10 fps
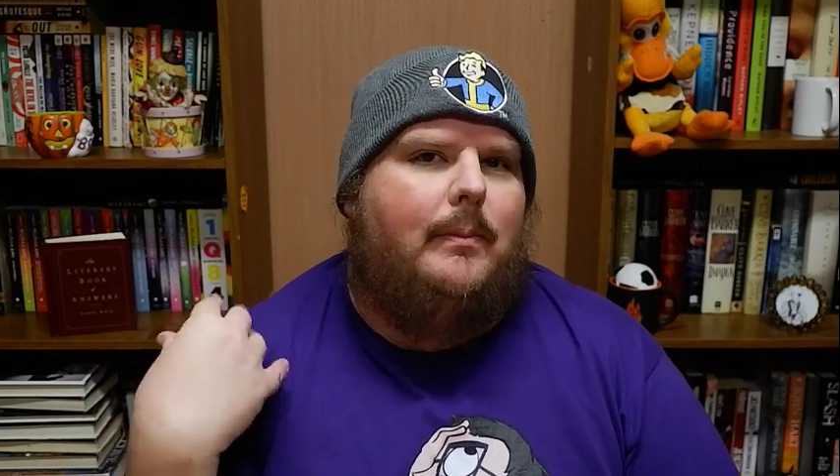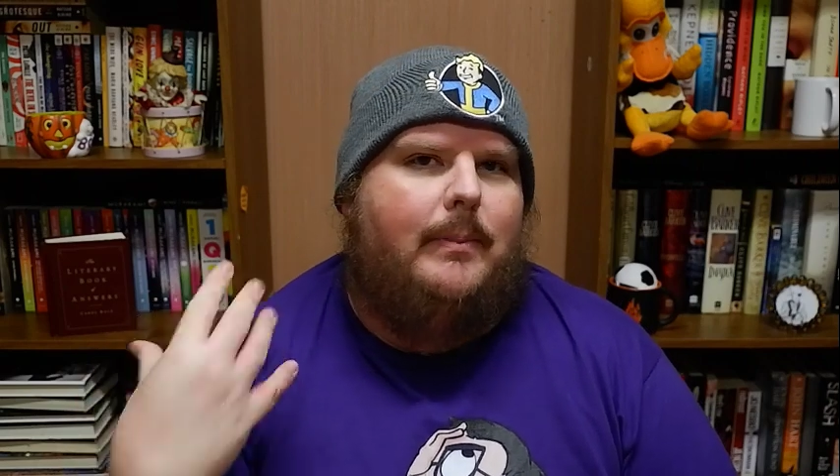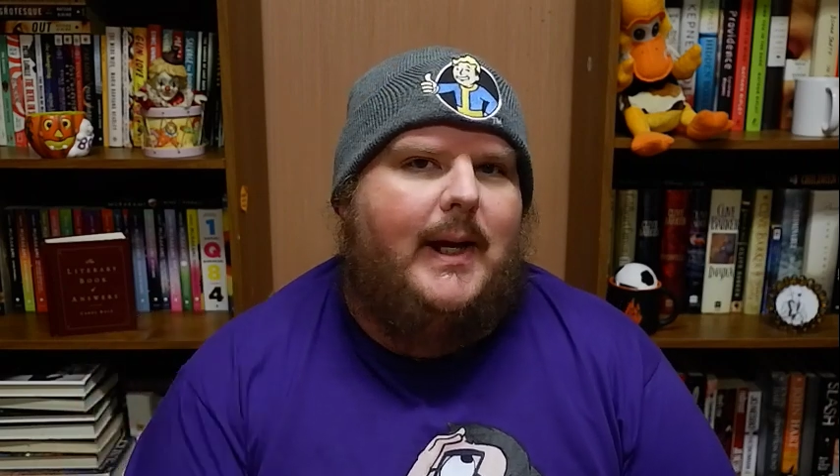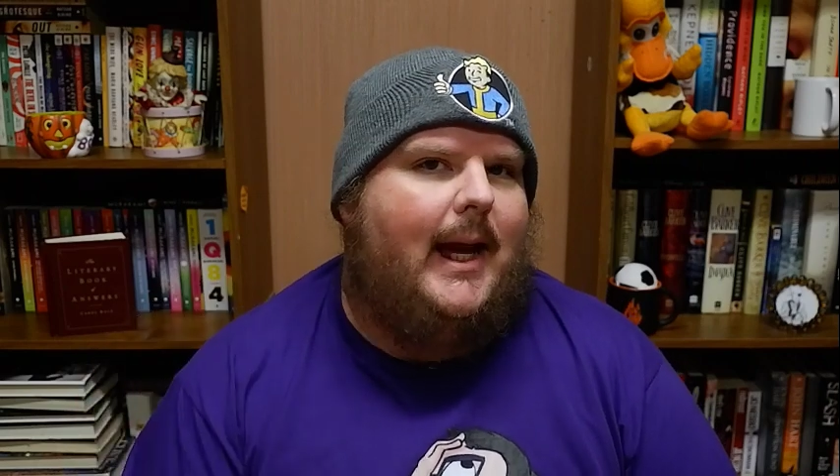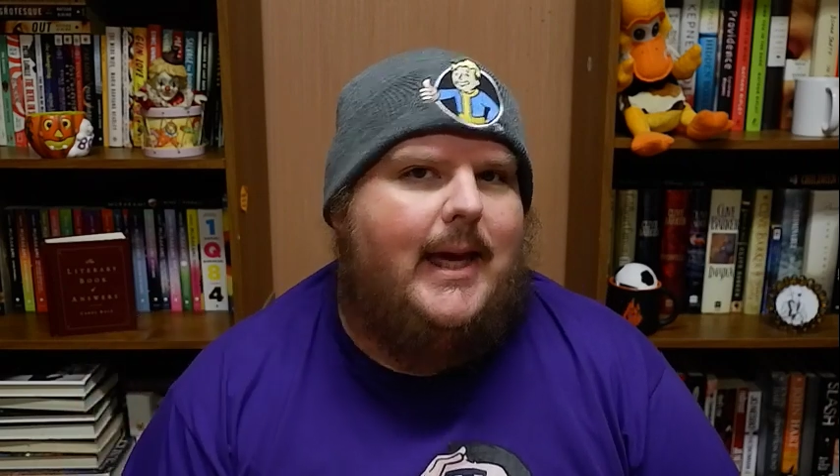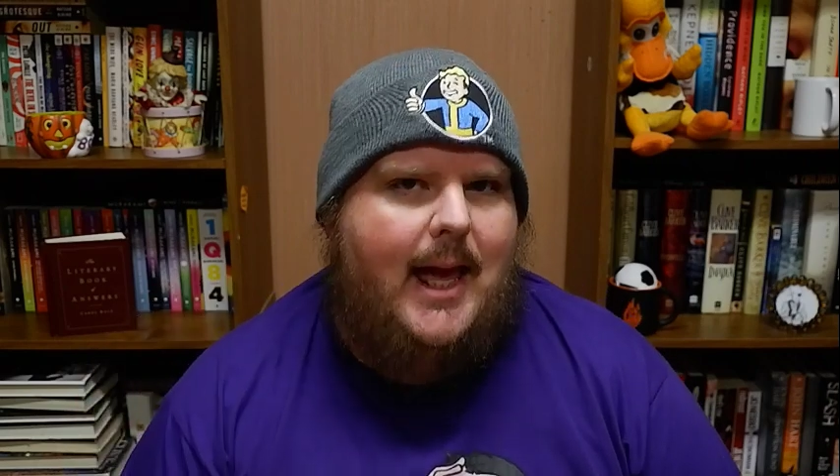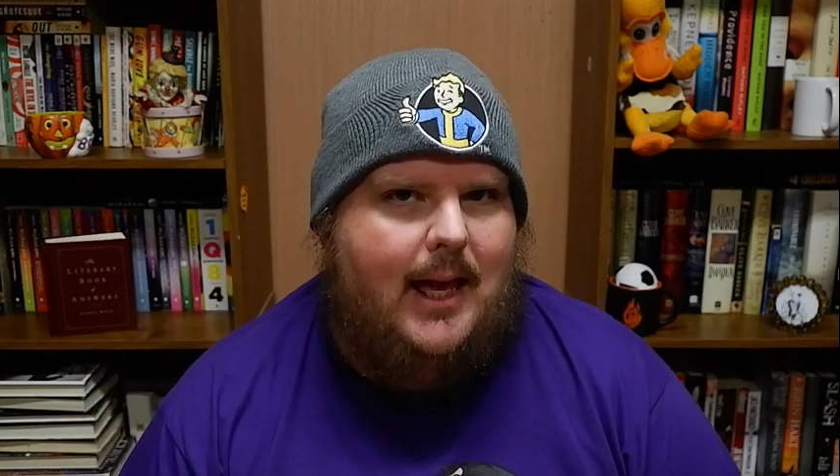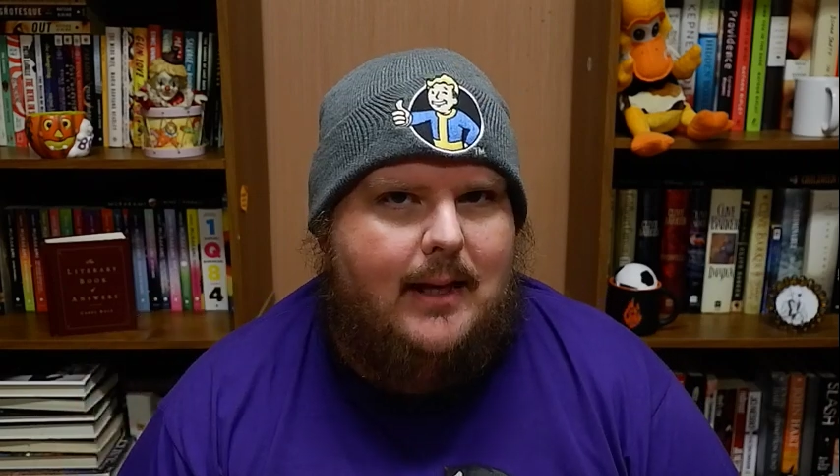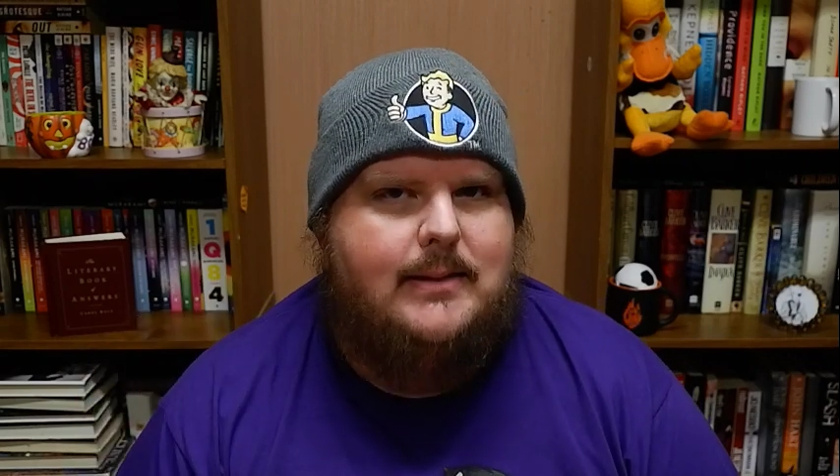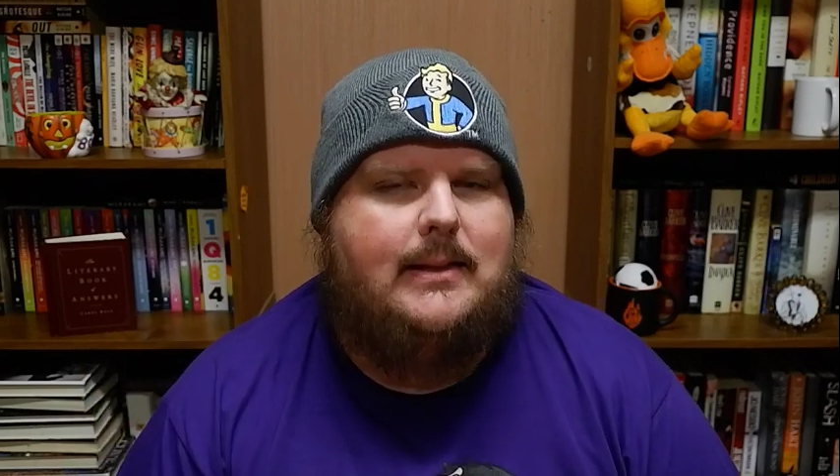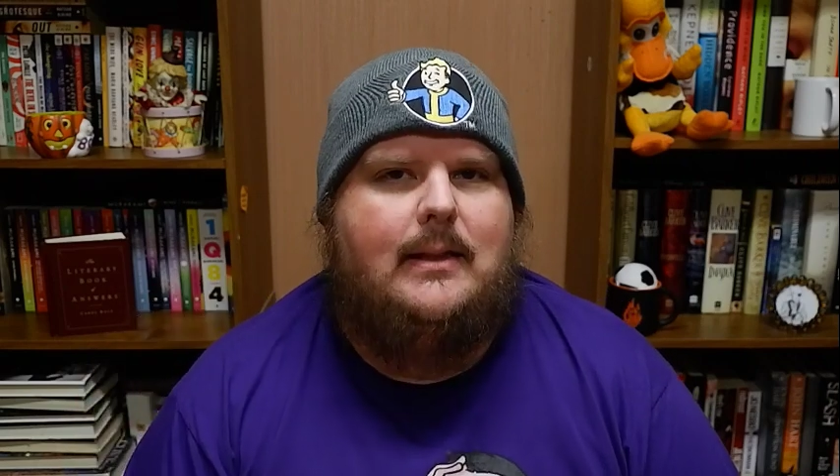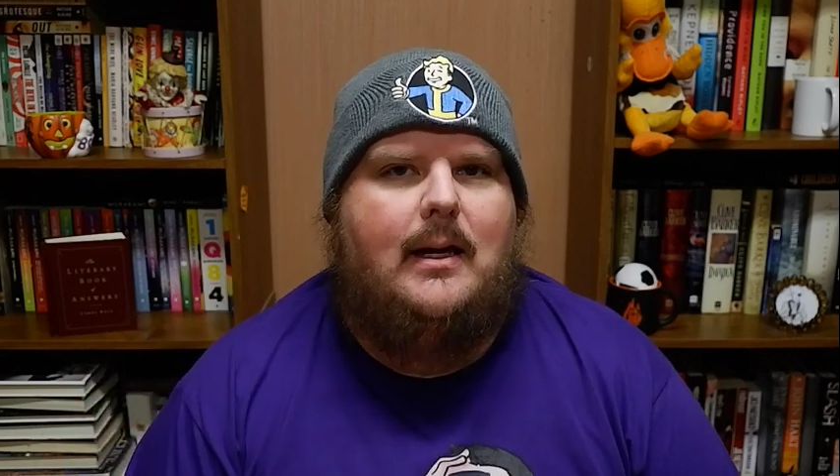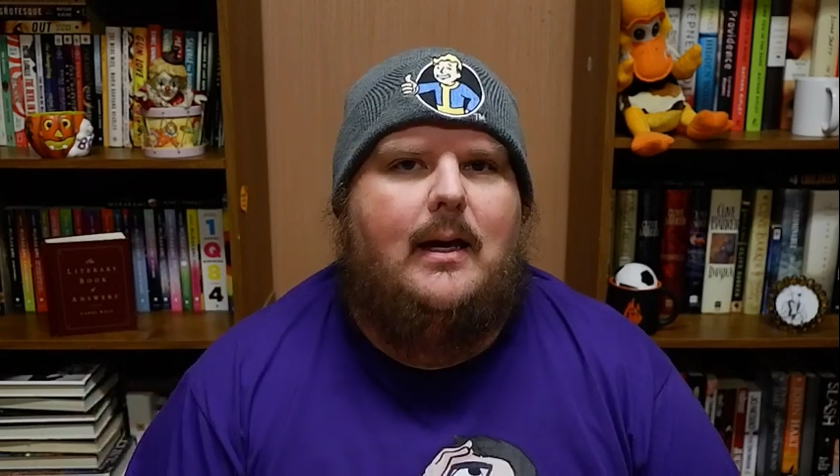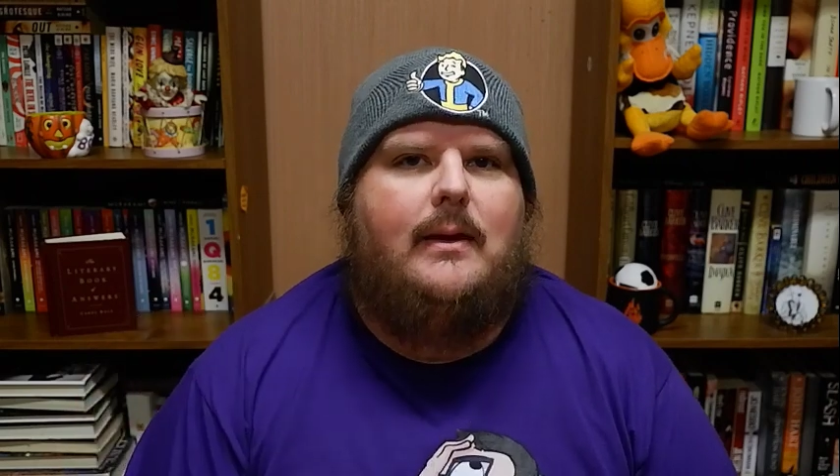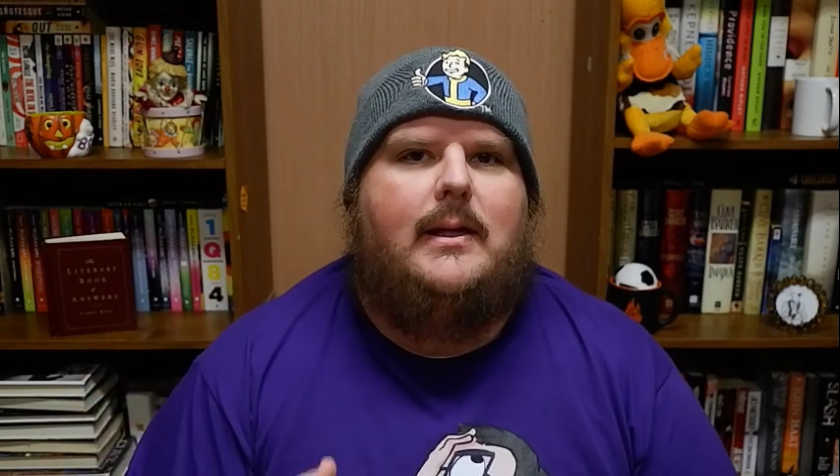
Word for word: but I can't. Uh,